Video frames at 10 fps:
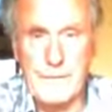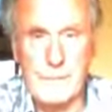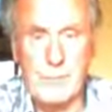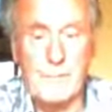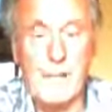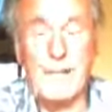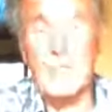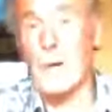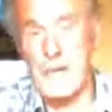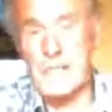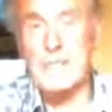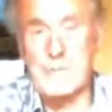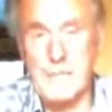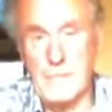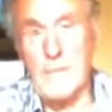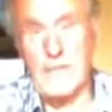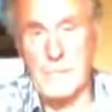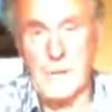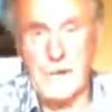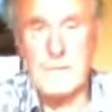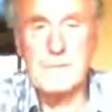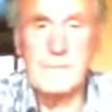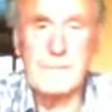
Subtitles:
So it made its price.